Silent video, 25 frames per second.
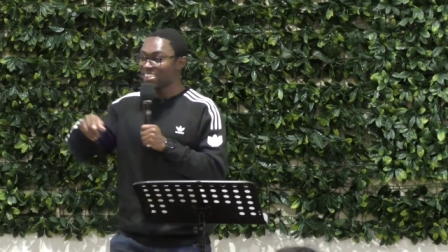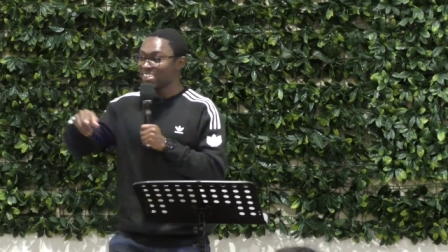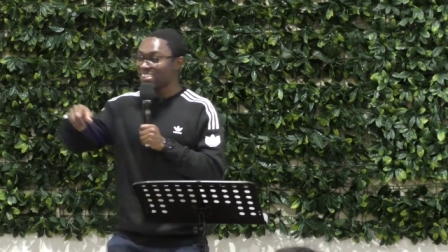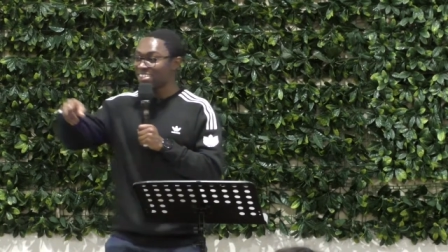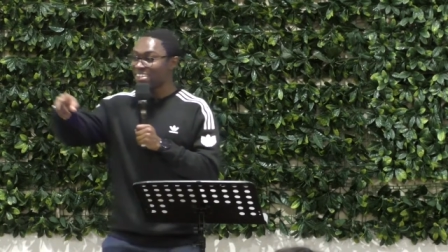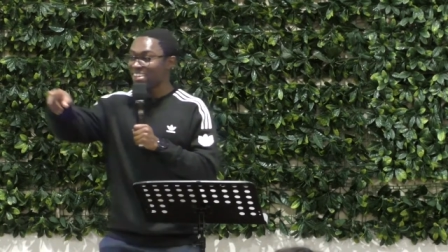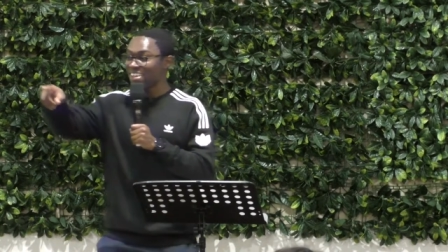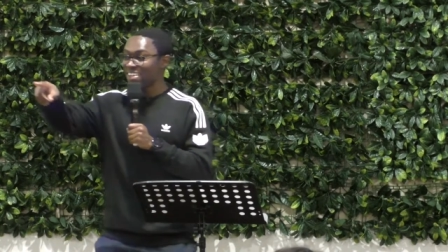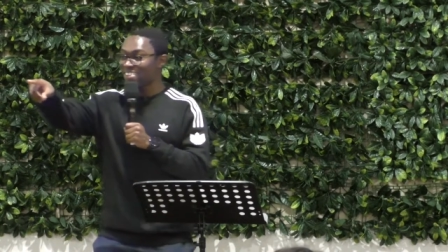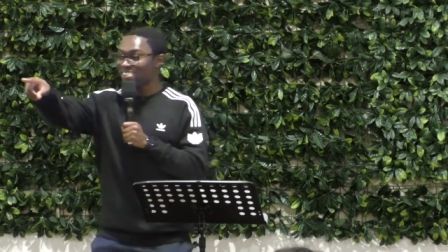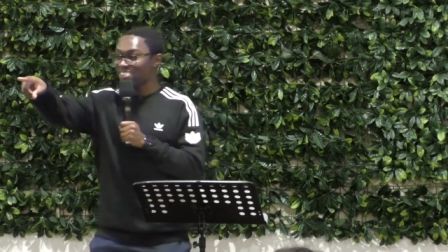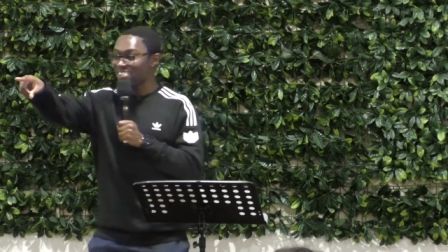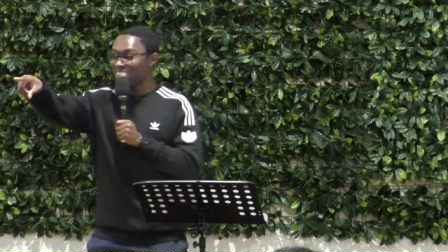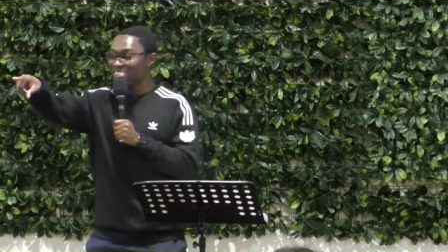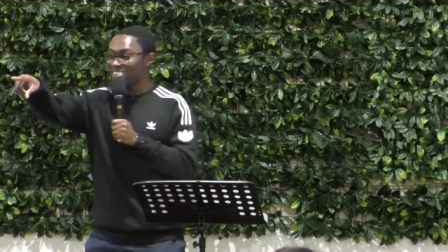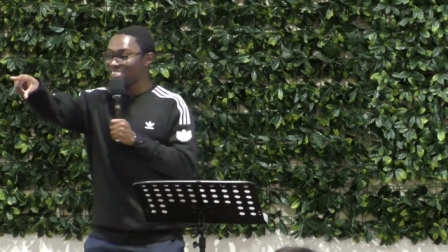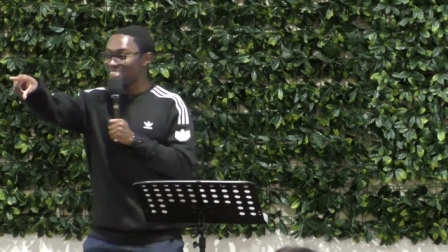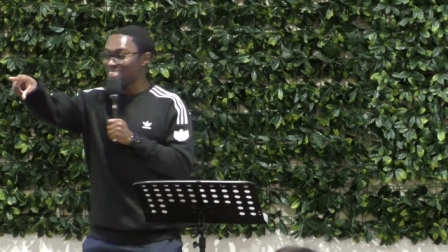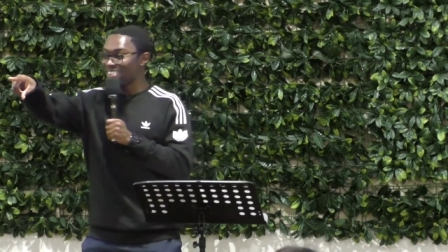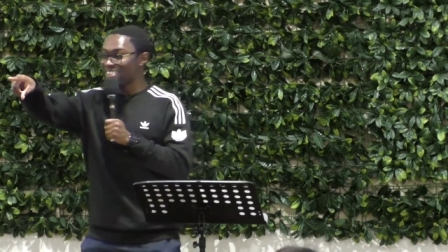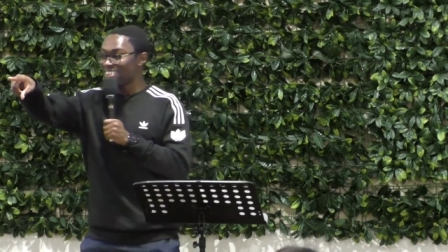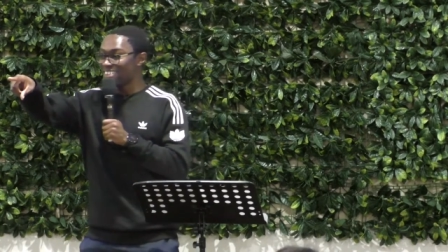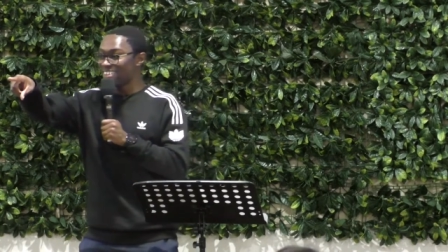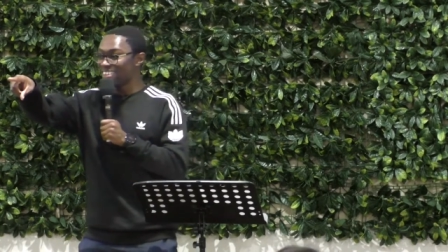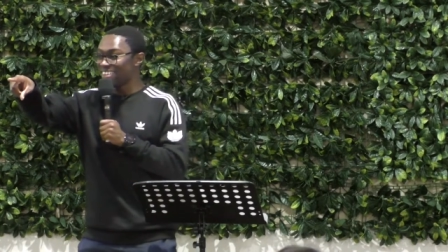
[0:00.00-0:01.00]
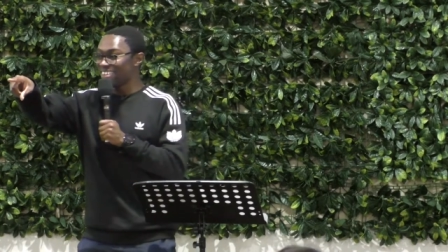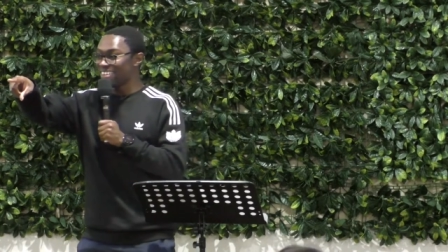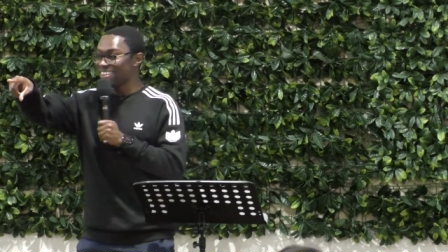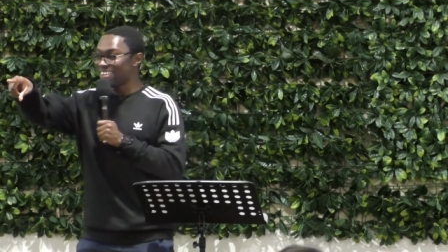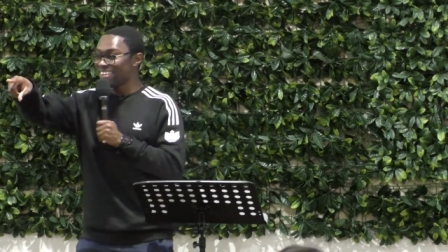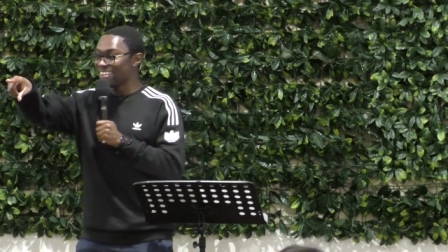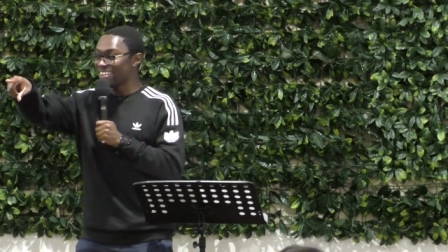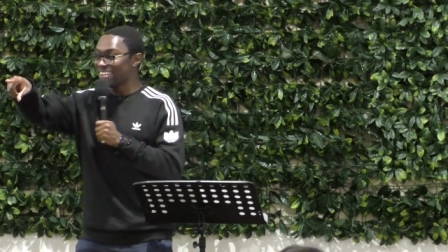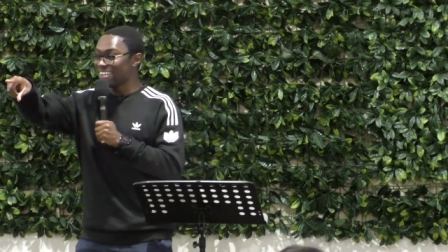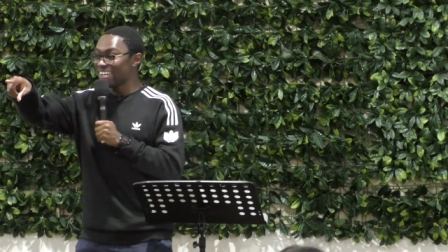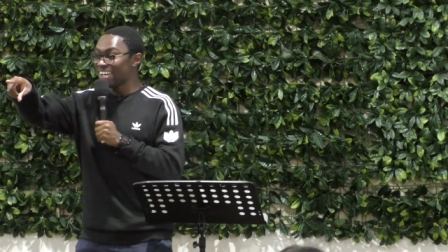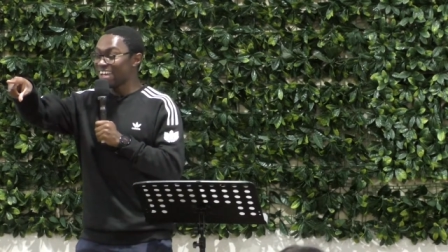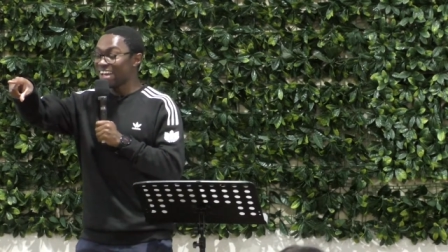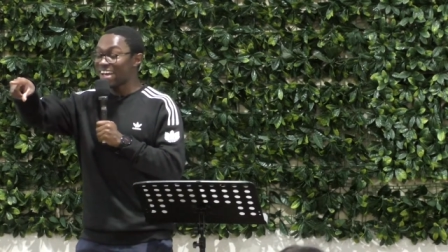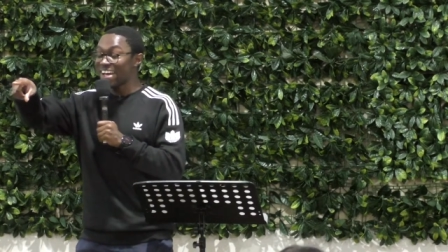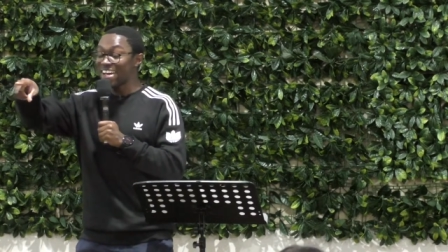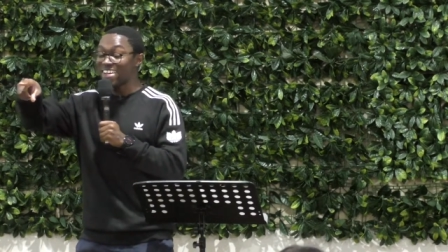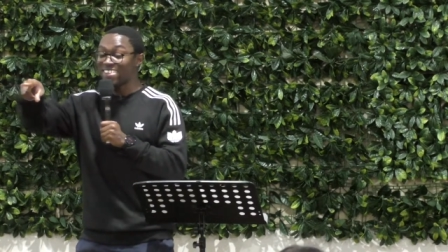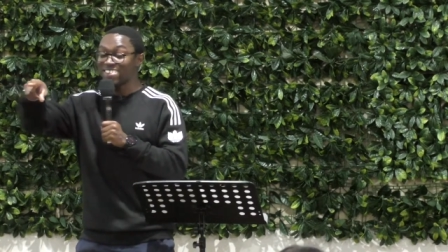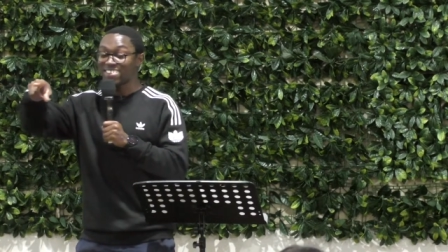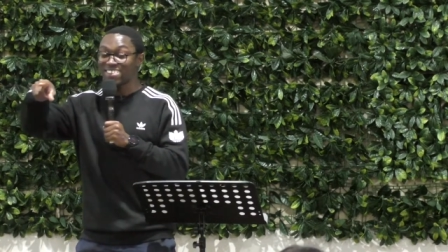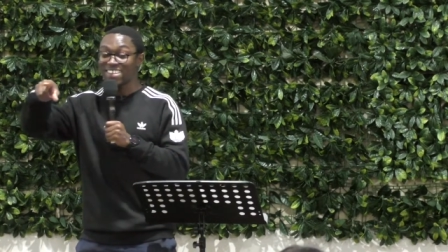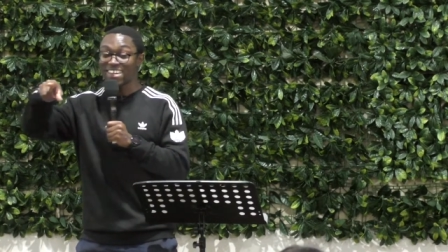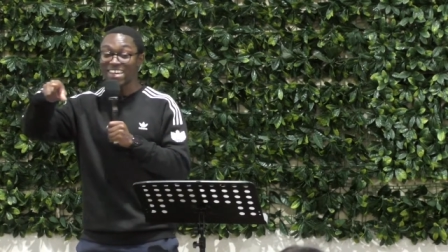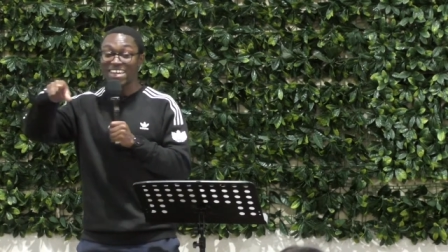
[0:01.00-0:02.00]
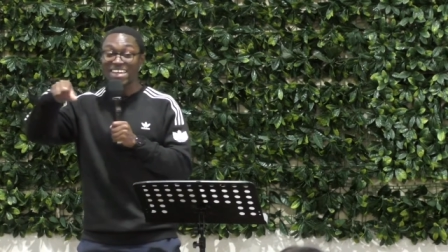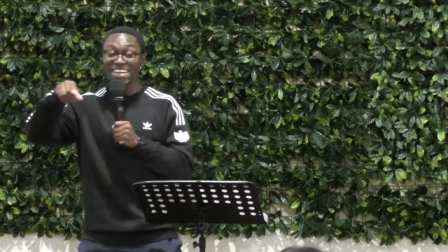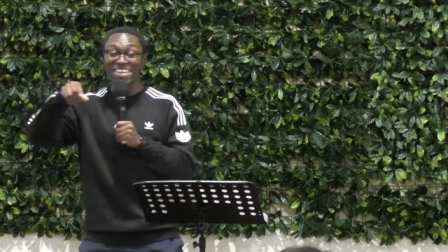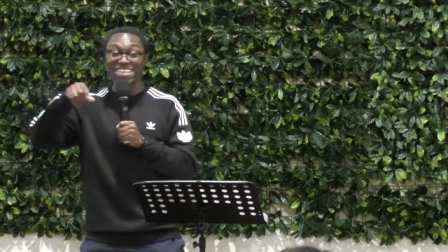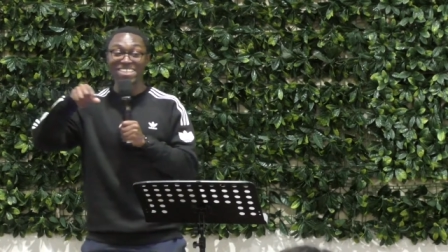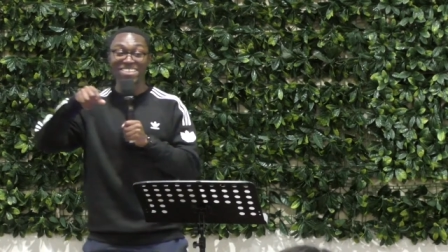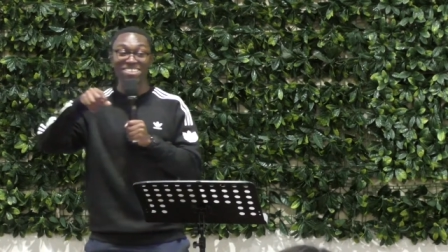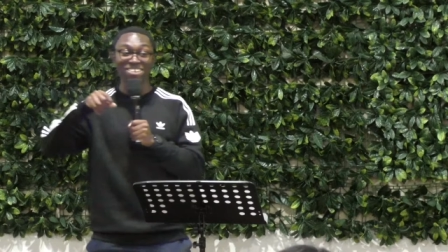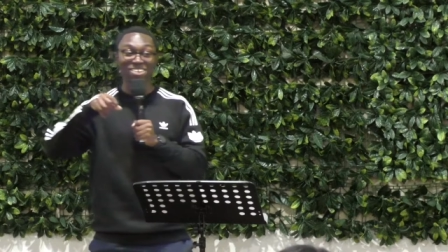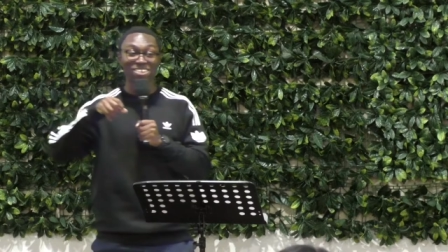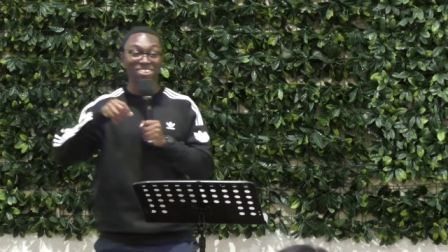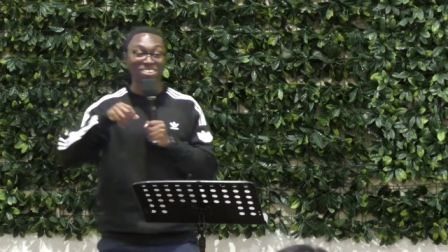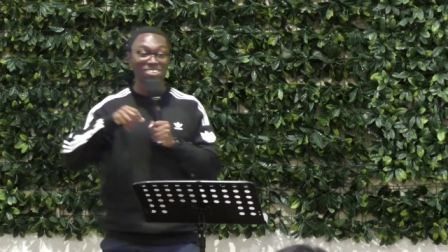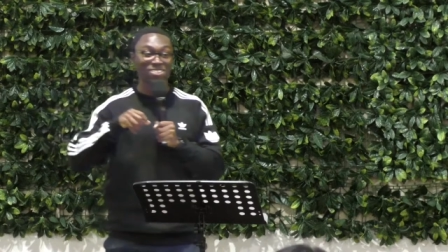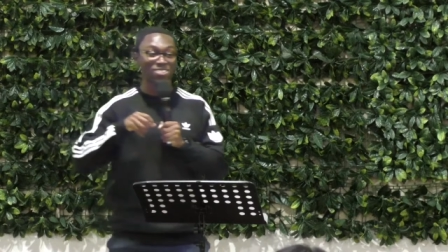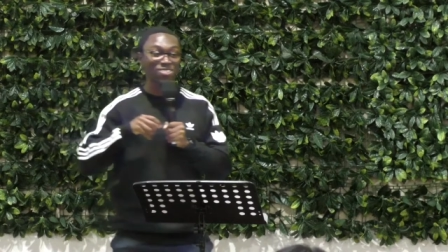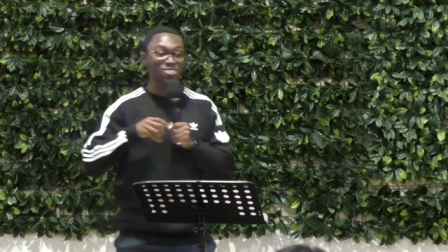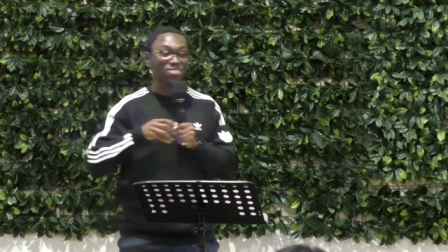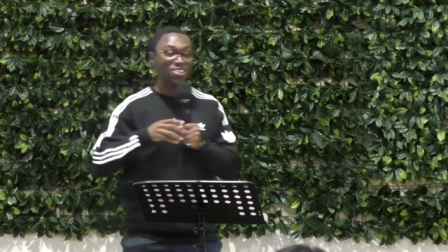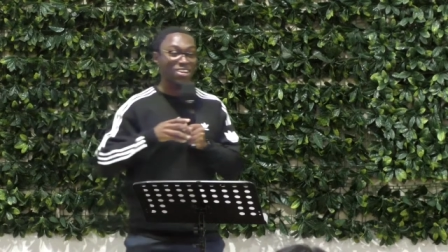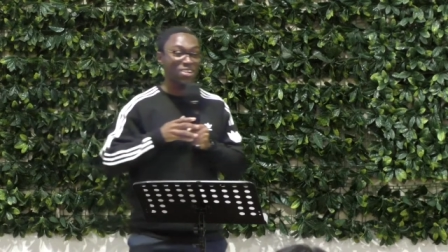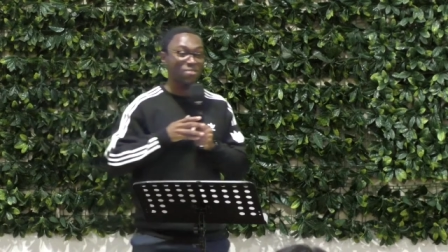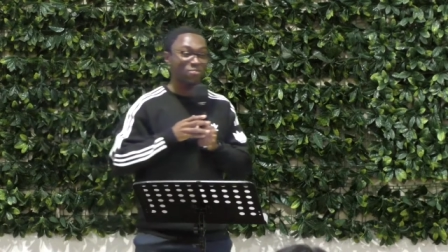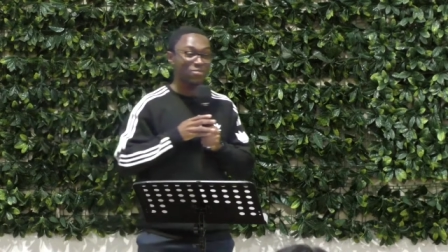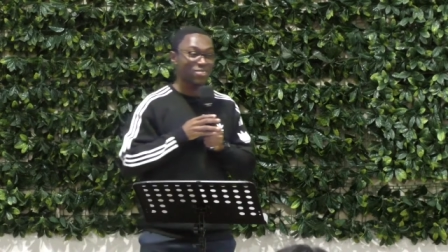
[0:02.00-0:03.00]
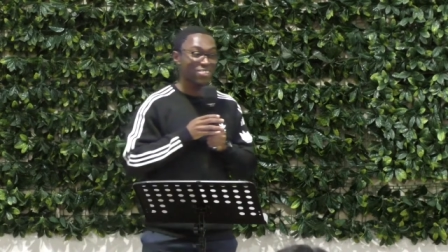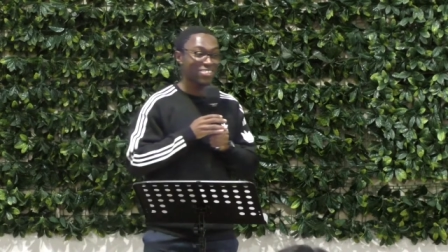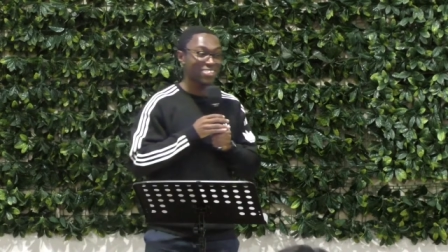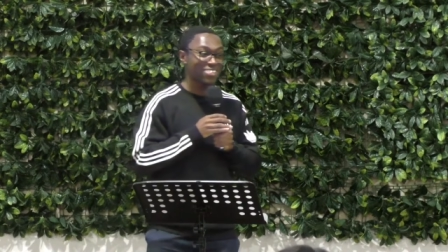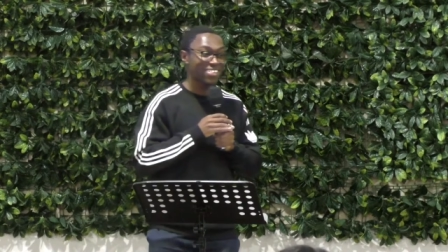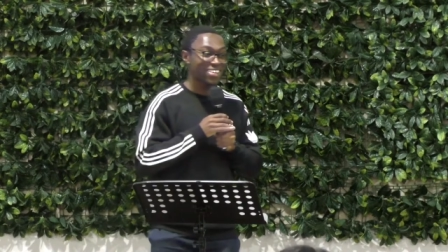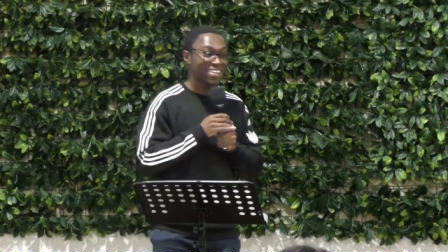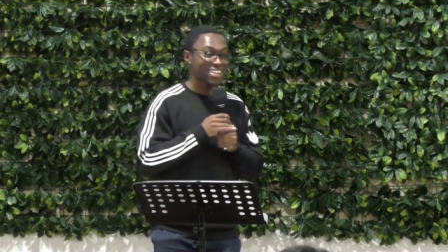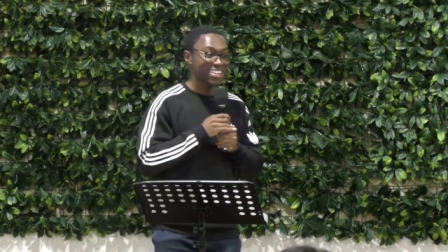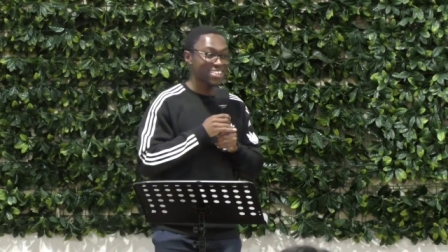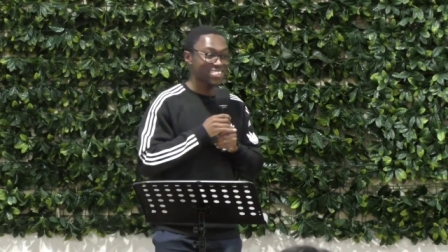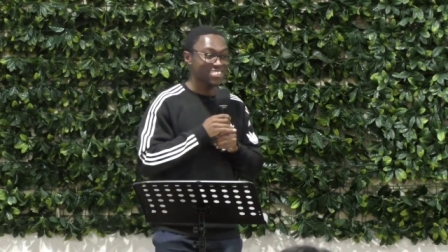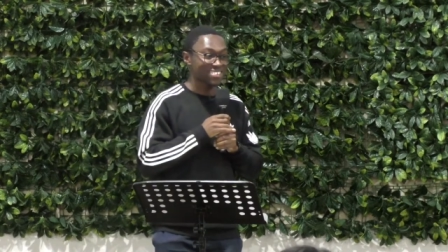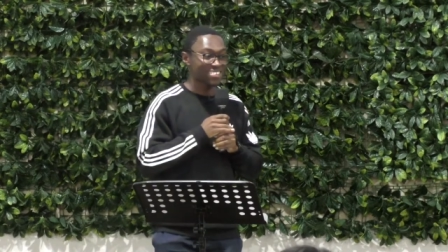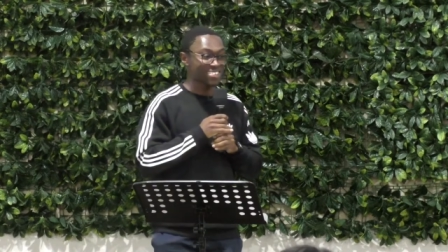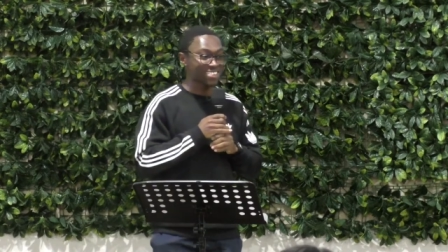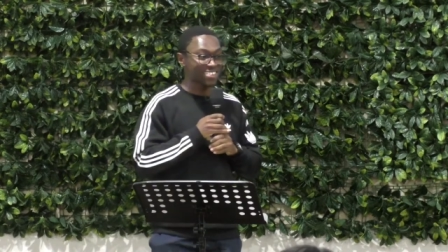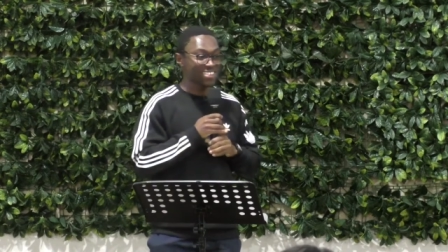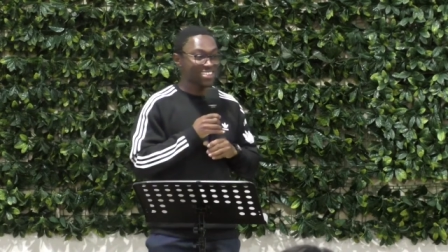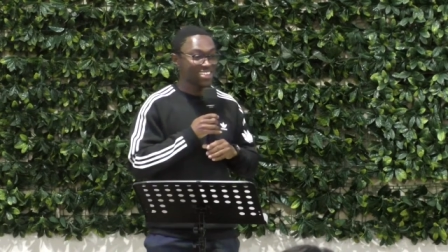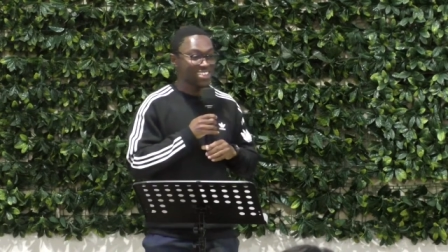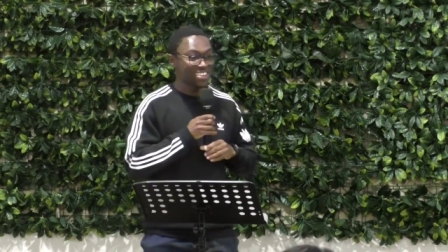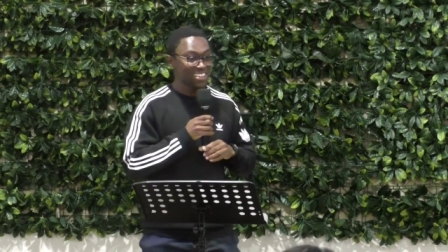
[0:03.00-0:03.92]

Yes. $18, quite precise.